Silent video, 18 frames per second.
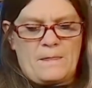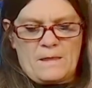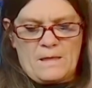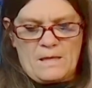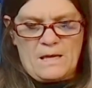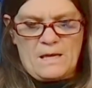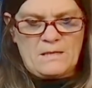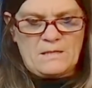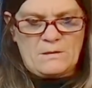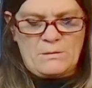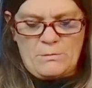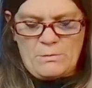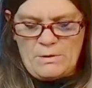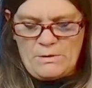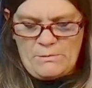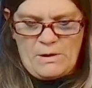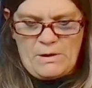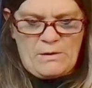Okay, so
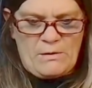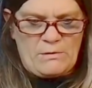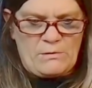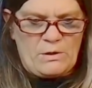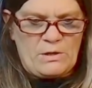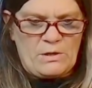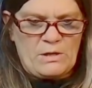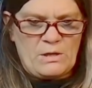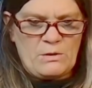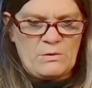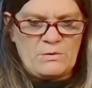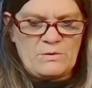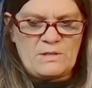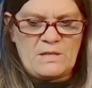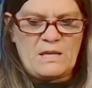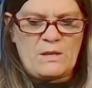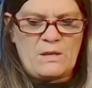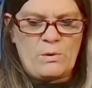we're going to
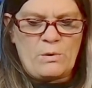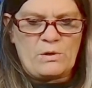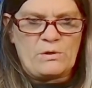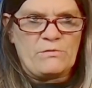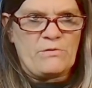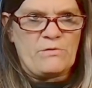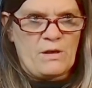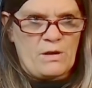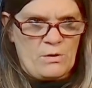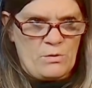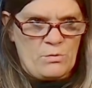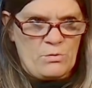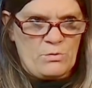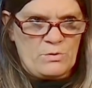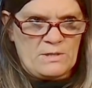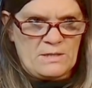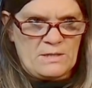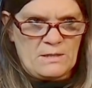use either one of
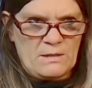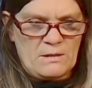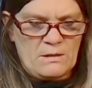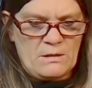those.